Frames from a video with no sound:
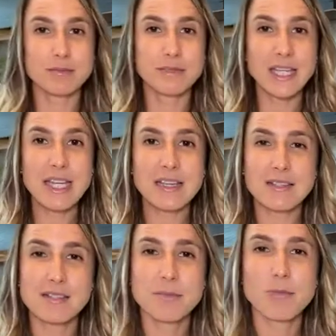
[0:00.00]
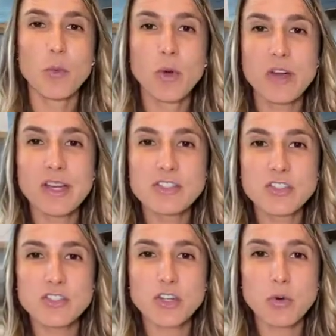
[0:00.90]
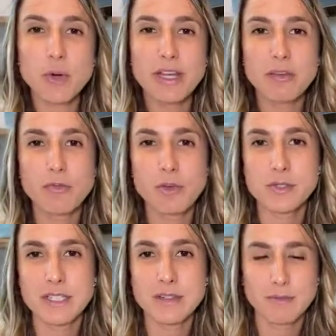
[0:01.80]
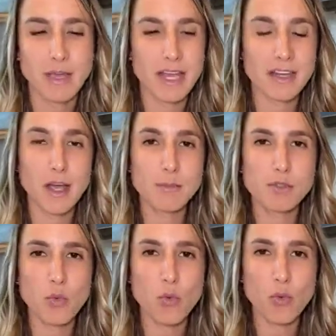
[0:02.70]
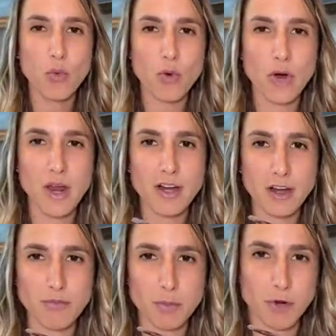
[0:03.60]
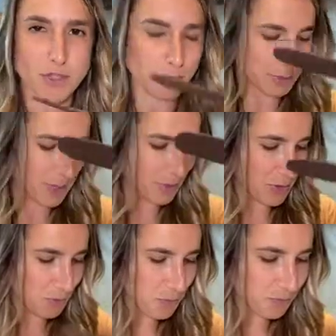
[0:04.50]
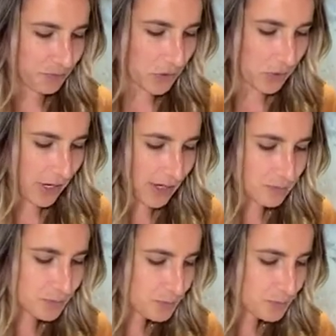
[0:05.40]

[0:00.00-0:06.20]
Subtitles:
like this, where it's just already frozen and it comes right off the parchment paper, okay?